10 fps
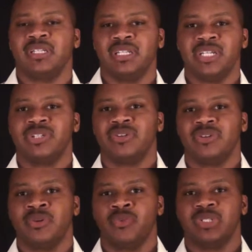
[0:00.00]
a
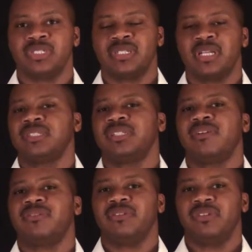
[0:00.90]
leader with such a
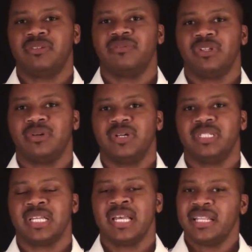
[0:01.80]
level of
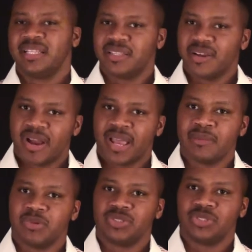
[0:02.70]
influence that they're
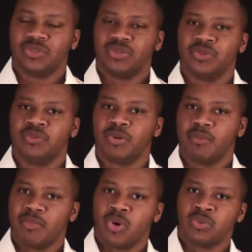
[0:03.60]
able to
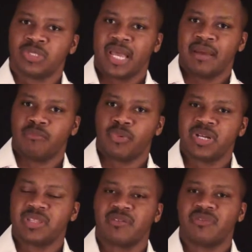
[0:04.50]
promote and
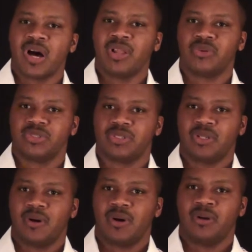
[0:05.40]
bring their followers
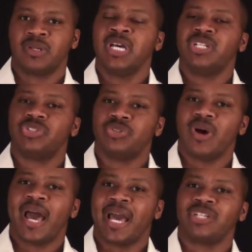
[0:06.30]
along
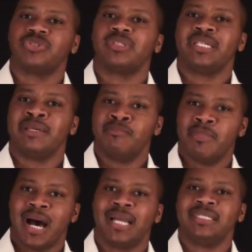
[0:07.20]
to actually
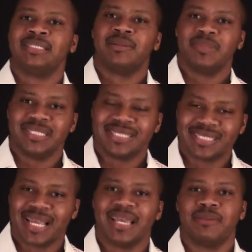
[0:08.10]
embody some of the
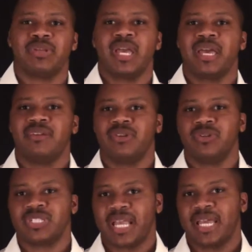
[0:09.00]
same
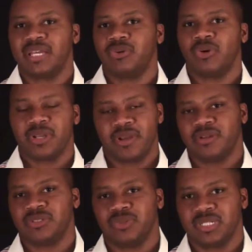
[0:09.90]
behaviors and or
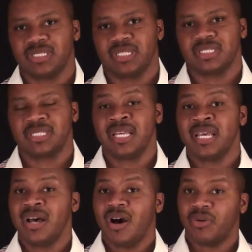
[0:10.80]
characteristics
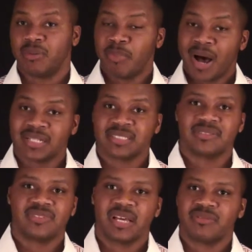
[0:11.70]
on a
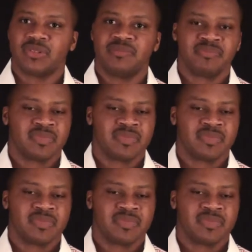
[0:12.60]
positive level